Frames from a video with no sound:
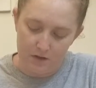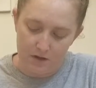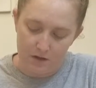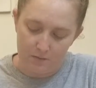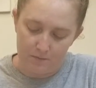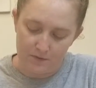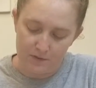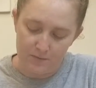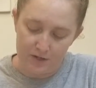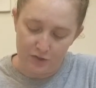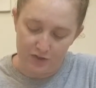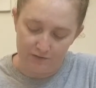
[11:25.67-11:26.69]
um,
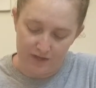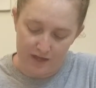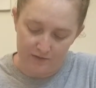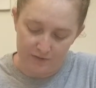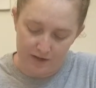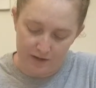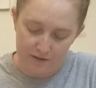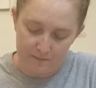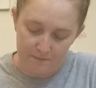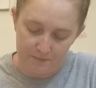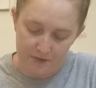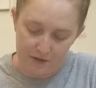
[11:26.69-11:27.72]
especially if they have like a,
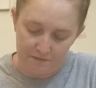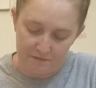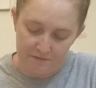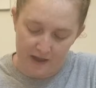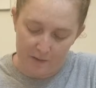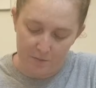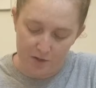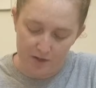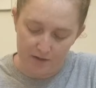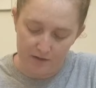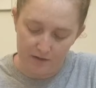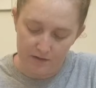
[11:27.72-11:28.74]
a
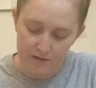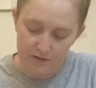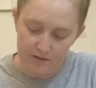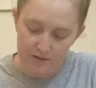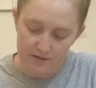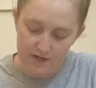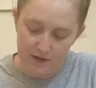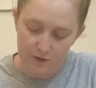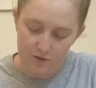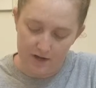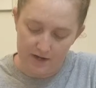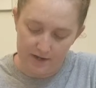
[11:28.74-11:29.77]
fabric
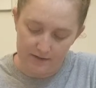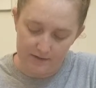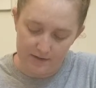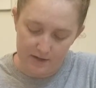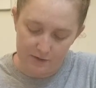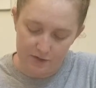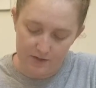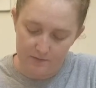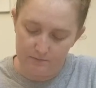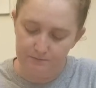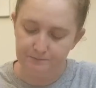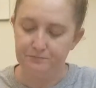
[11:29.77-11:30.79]
decorating
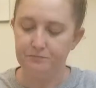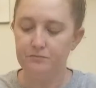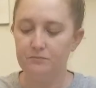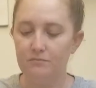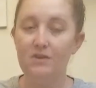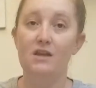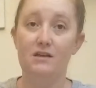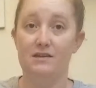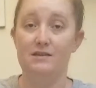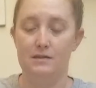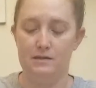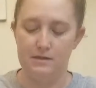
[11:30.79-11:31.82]
section,
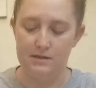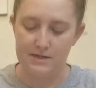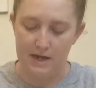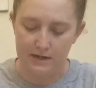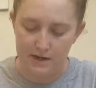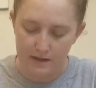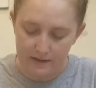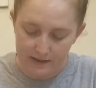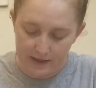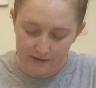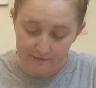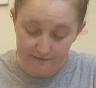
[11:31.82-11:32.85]
because this is technically
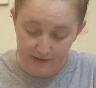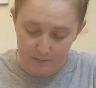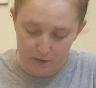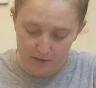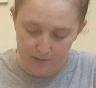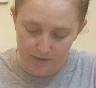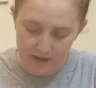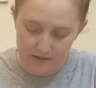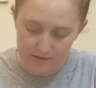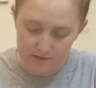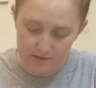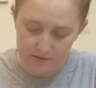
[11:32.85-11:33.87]
like fabric
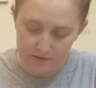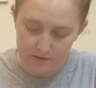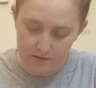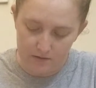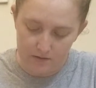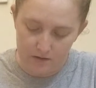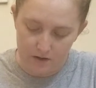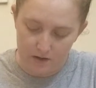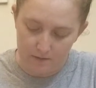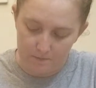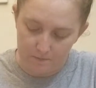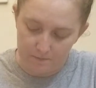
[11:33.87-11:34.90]
paint.
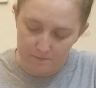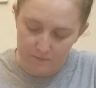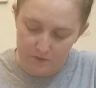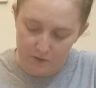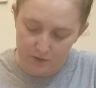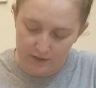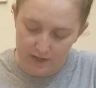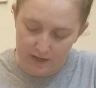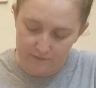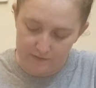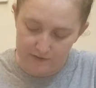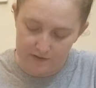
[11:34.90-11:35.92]
Um, they're going to
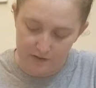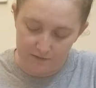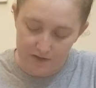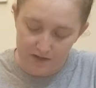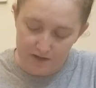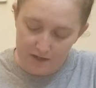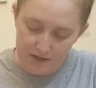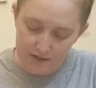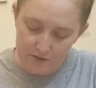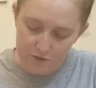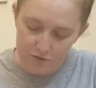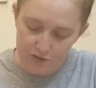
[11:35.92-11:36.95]
have this stuff. And
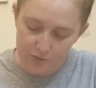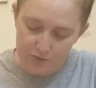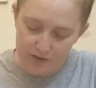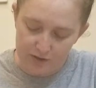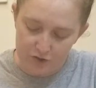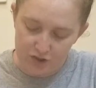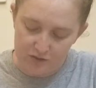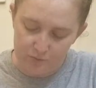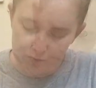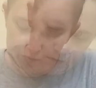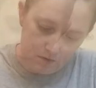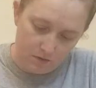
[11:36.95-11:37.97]
it's usually pretty cheap.
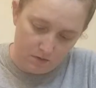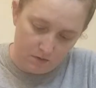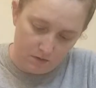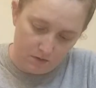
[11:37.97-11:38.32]
I think